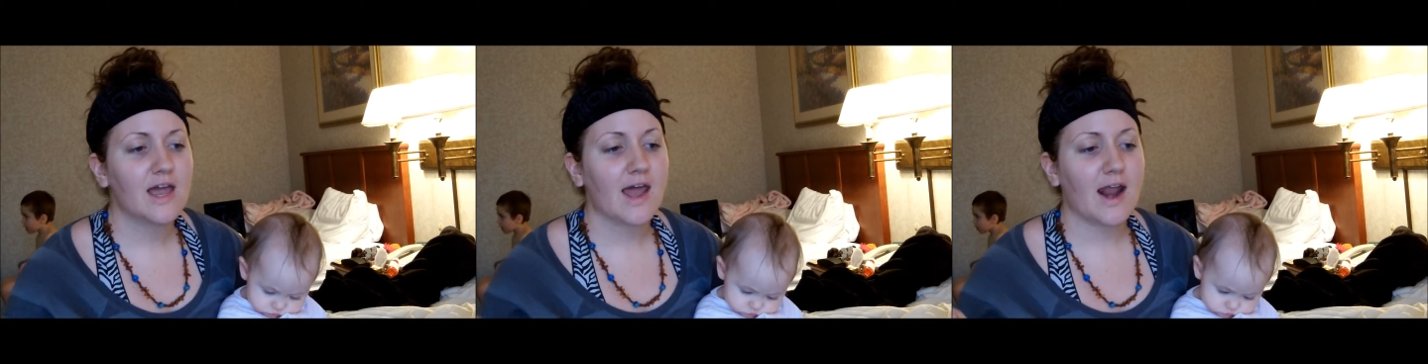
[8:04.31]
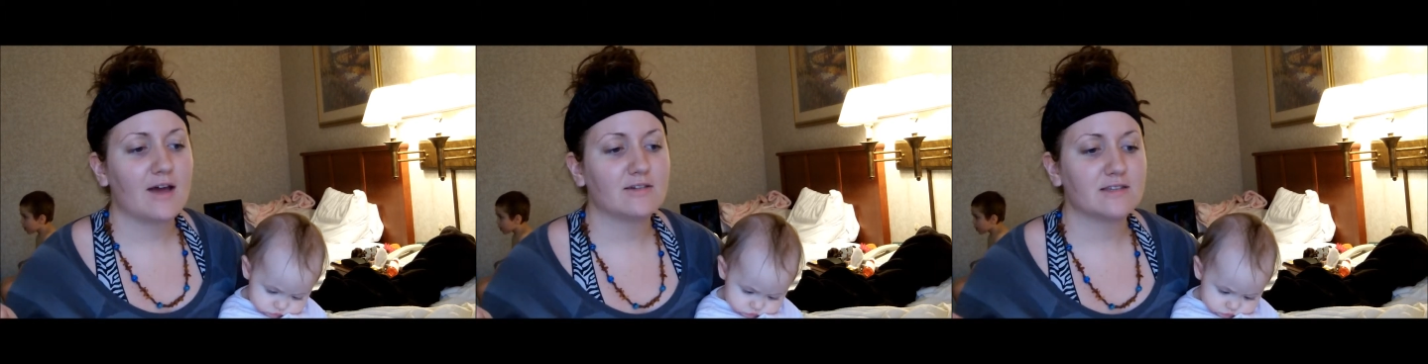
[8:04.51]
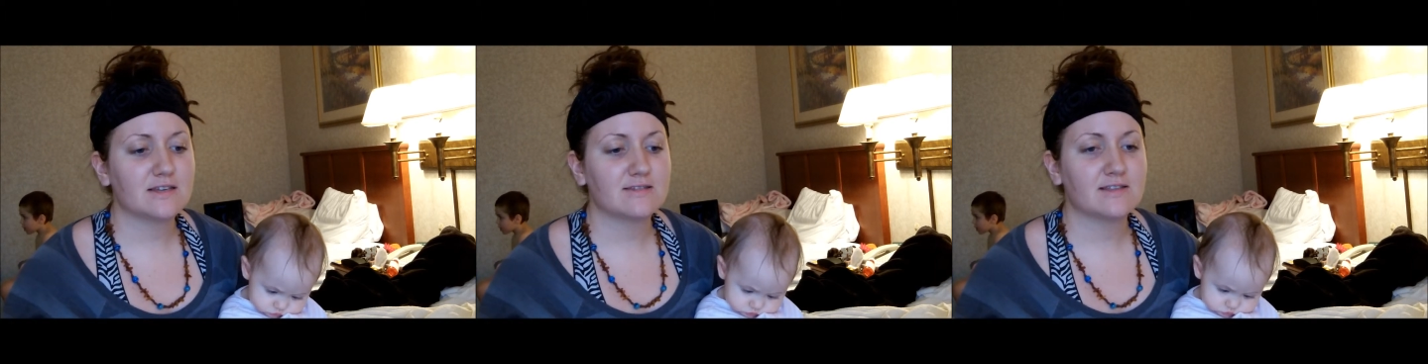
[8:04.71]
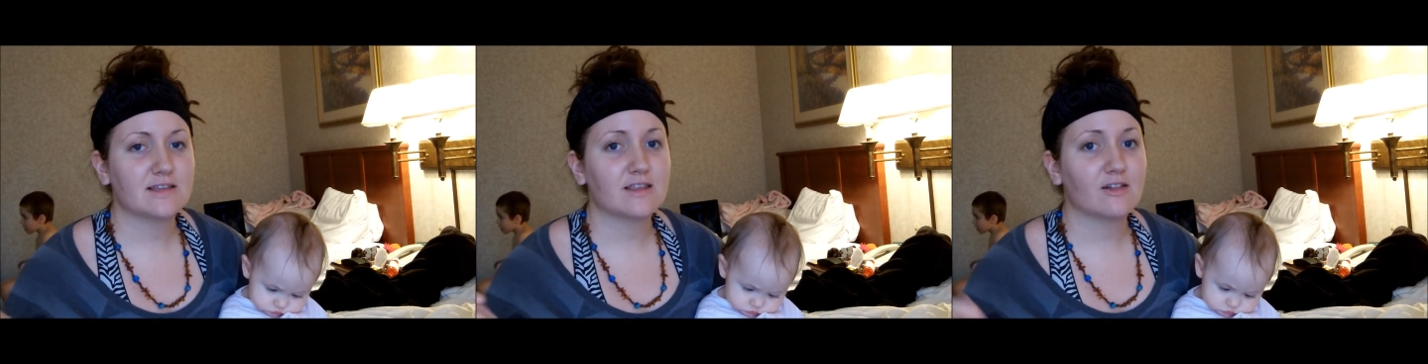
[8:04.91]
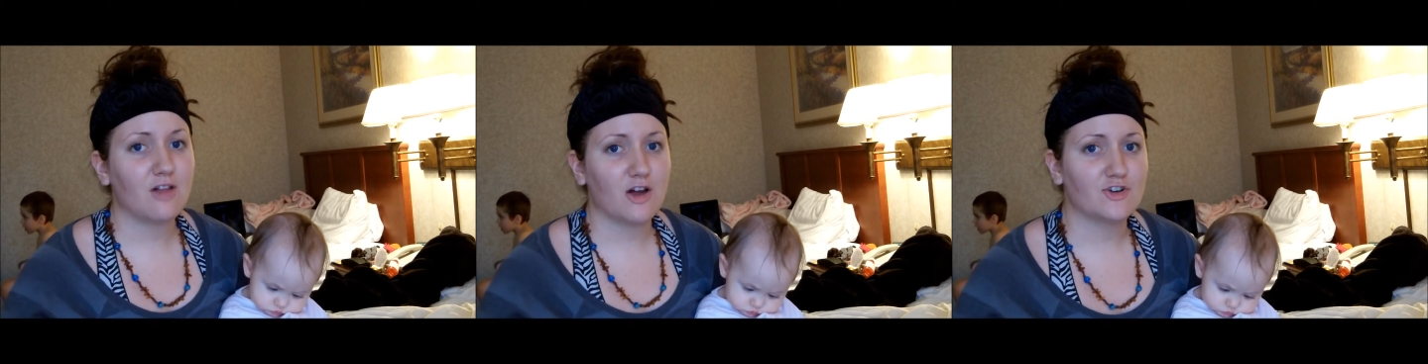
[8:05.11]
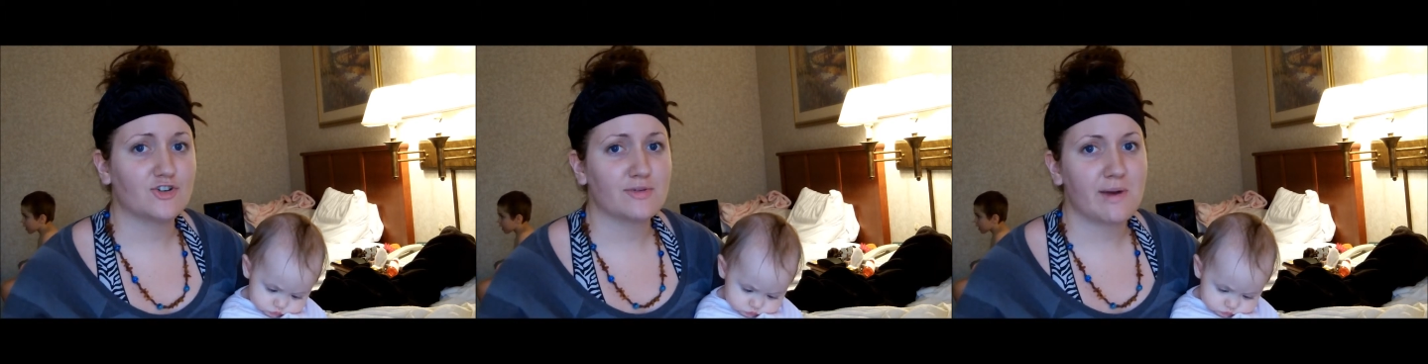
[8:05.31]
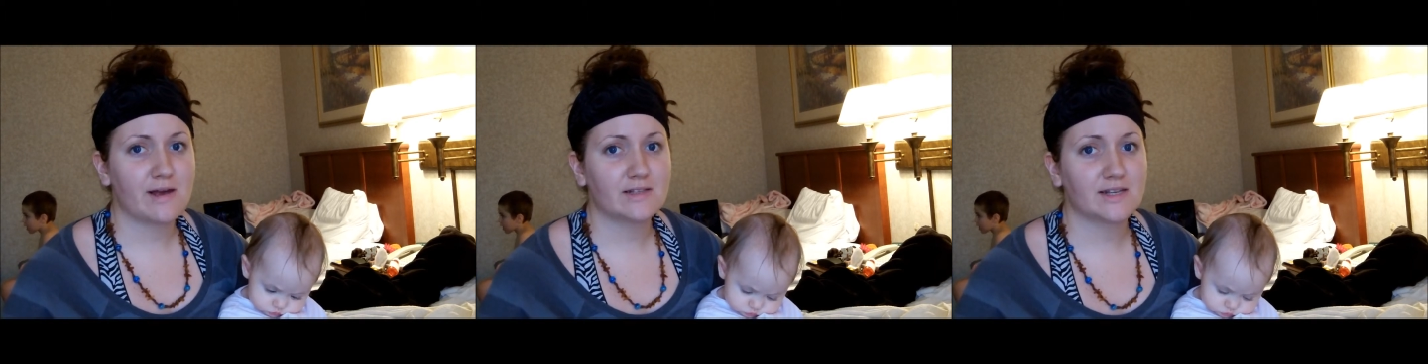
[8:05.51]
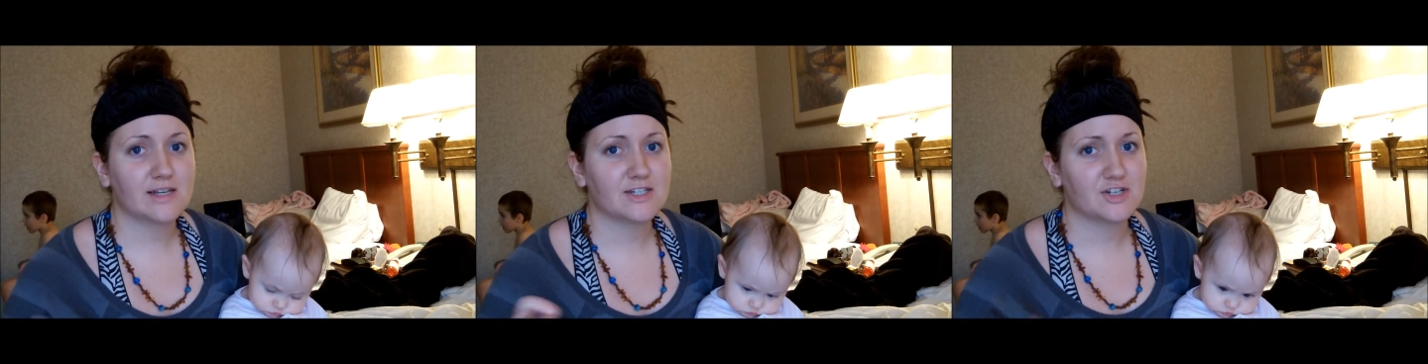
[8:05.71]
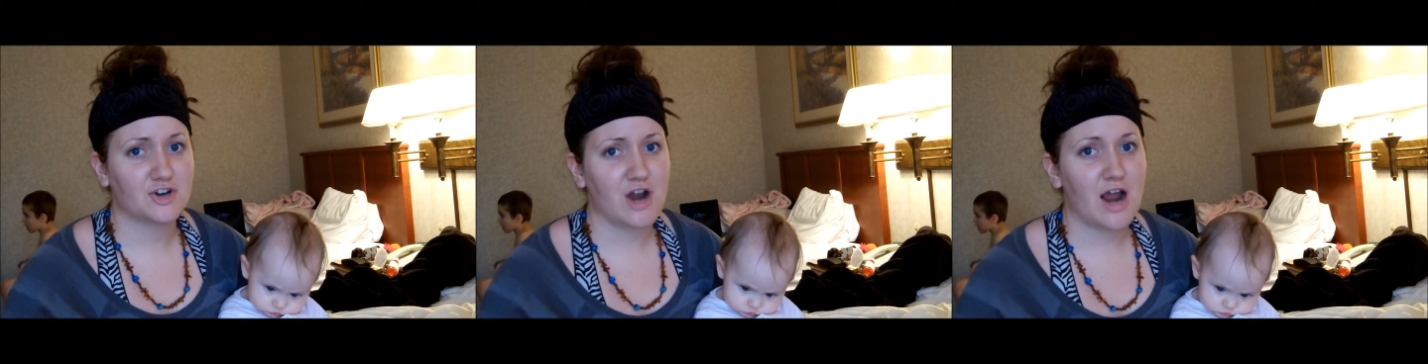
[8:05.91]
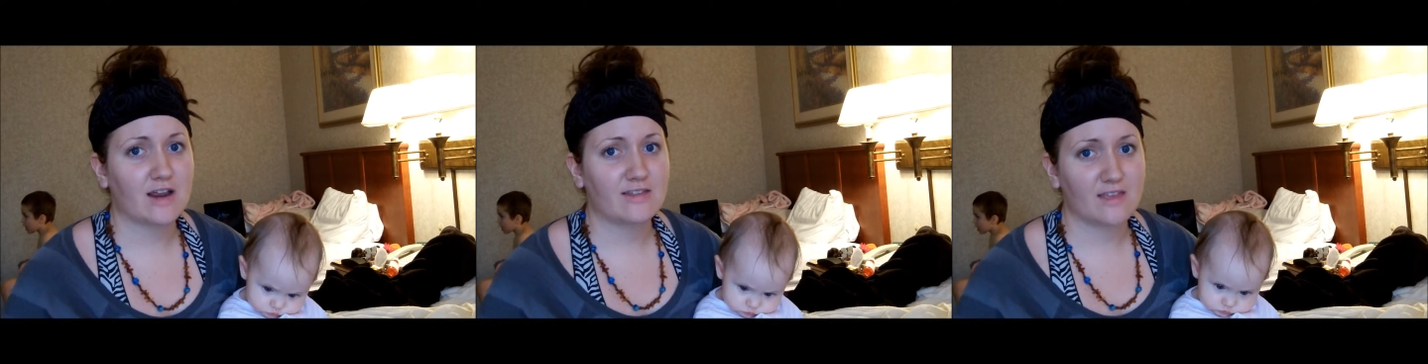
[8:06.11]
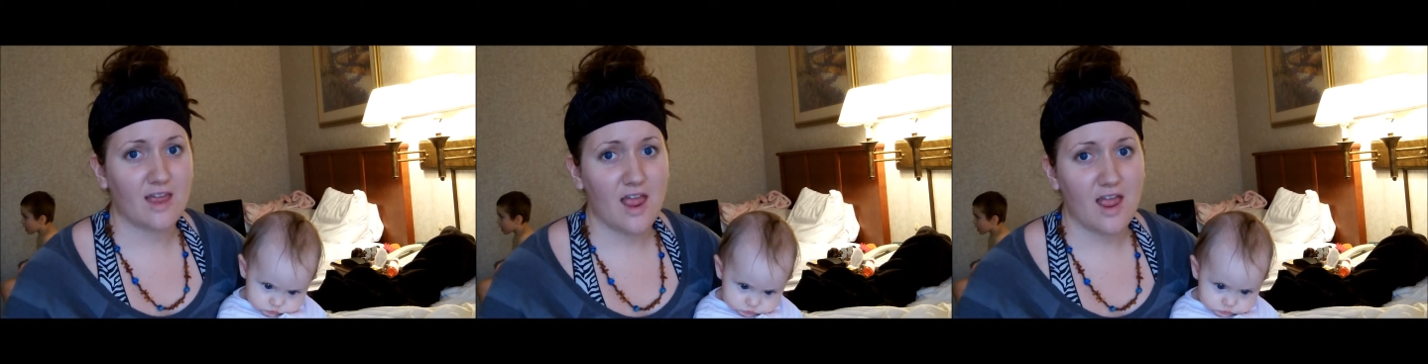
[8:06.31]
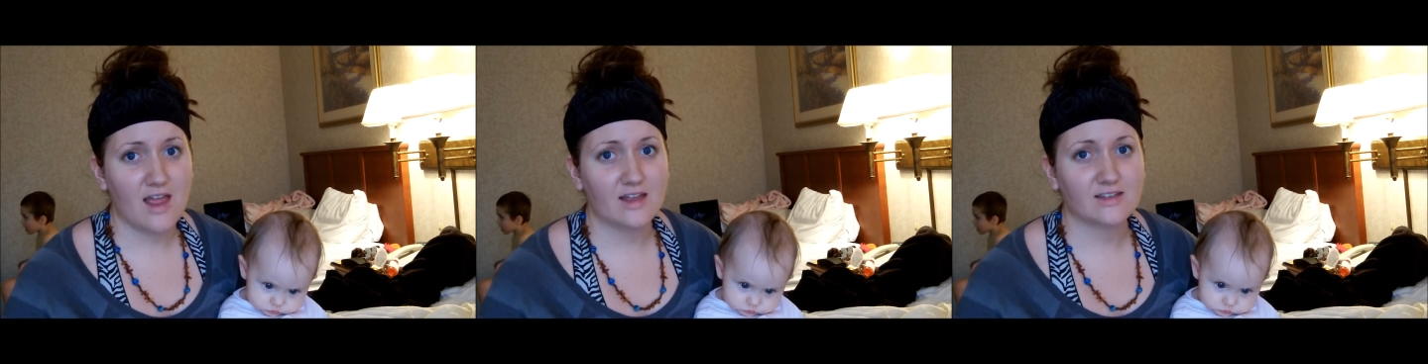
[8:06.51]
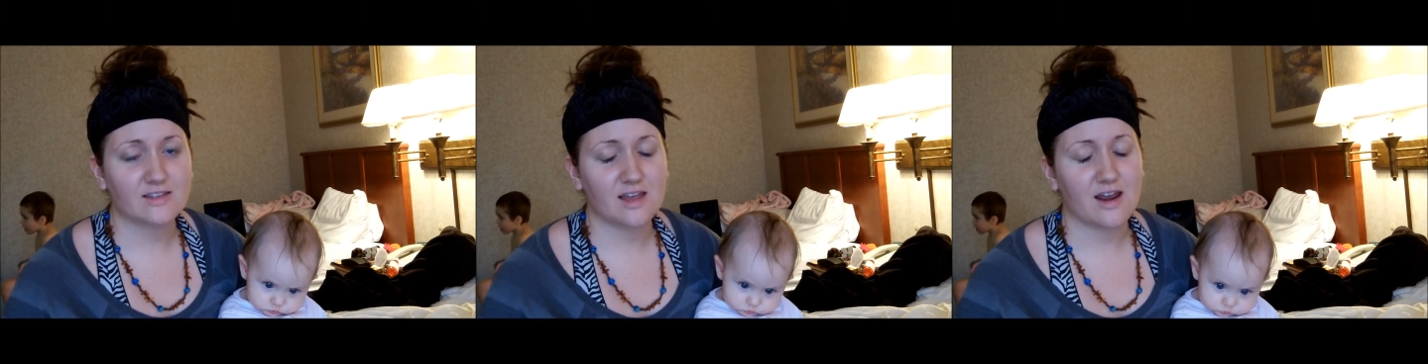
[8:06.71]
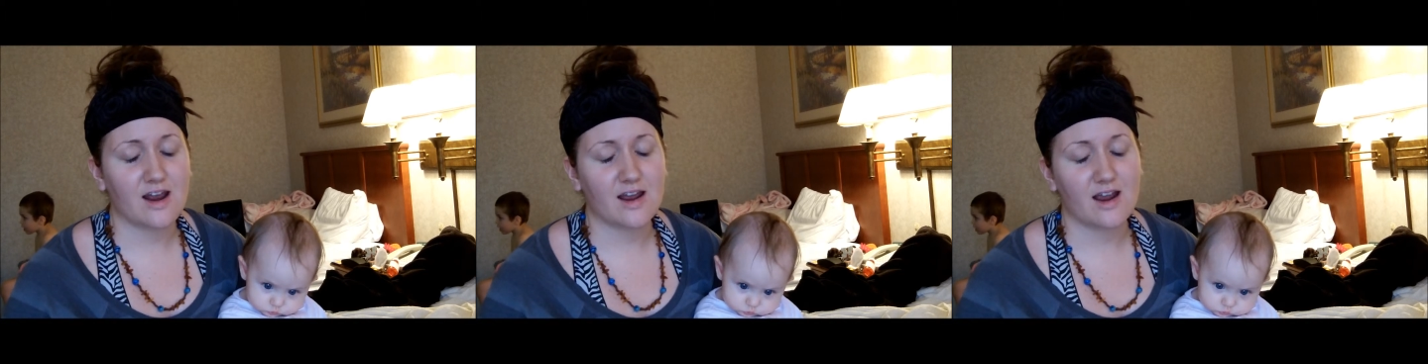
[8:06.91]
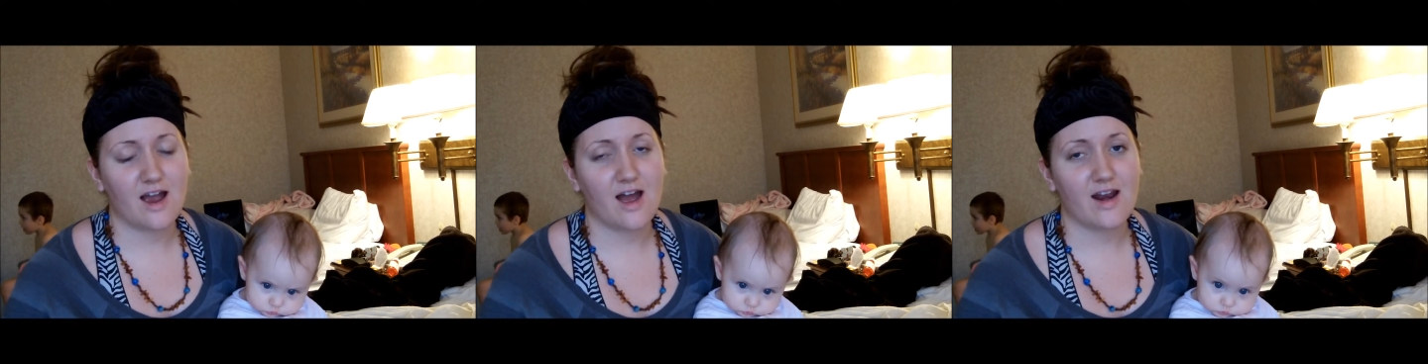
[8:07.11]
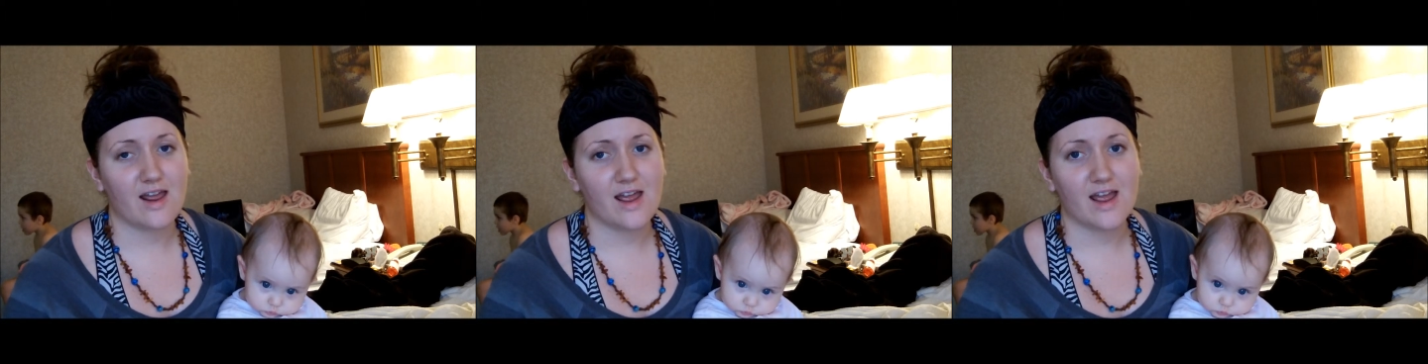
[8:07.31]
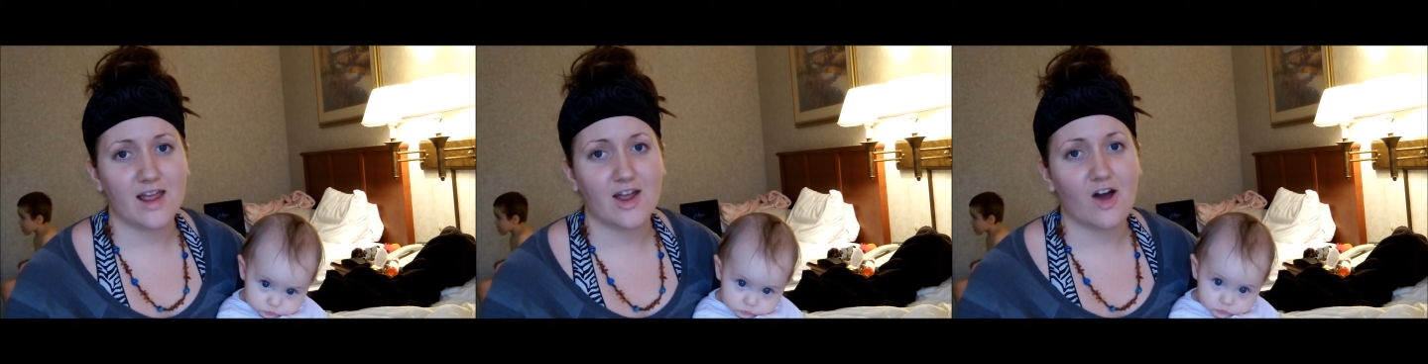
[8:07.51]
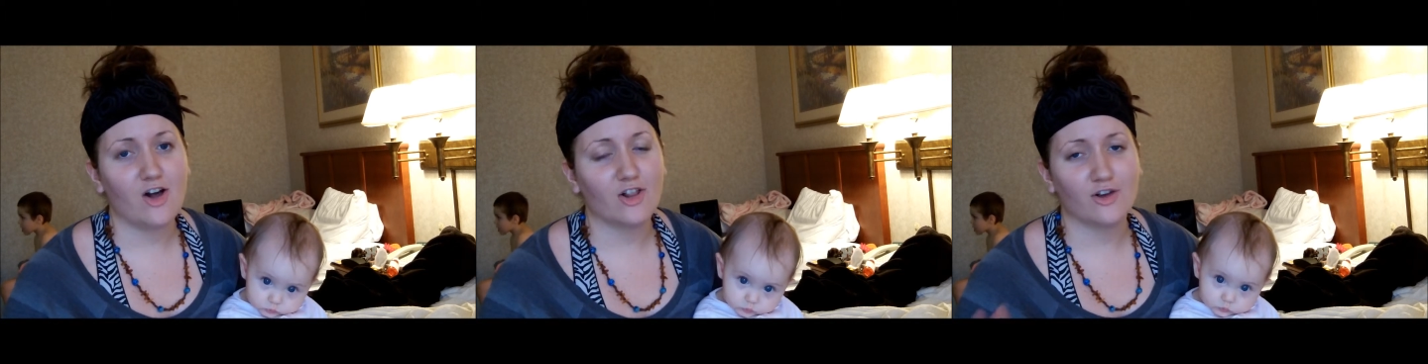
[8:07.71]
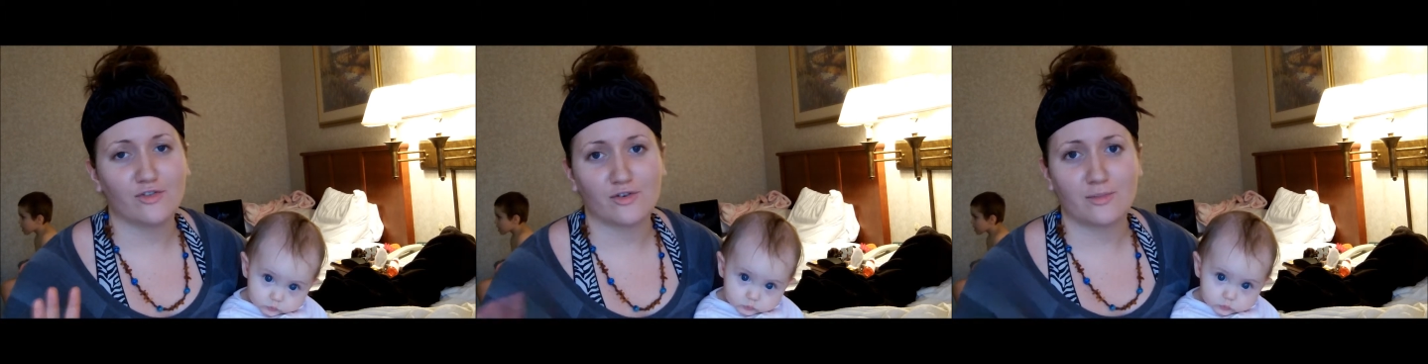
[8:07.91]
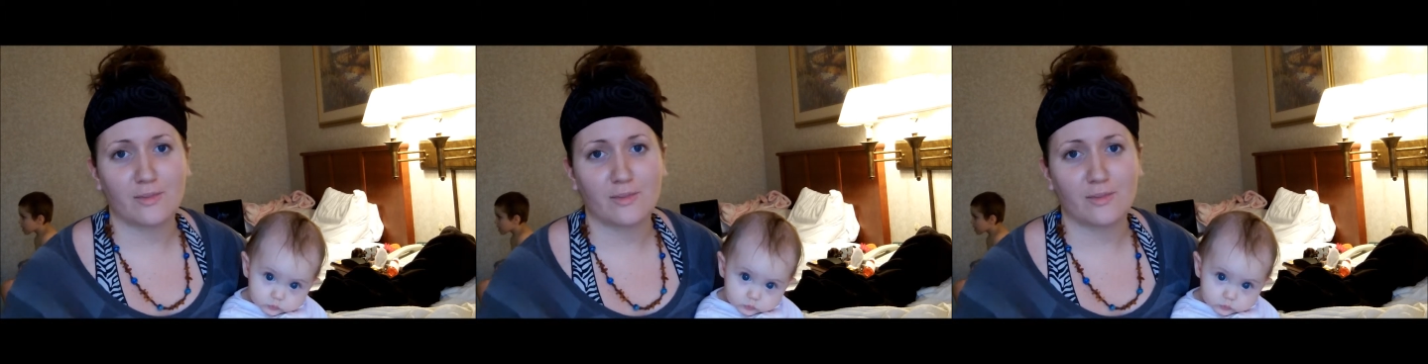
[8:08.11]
and I was using the laundry basket to crack the eggs, and I got egg all over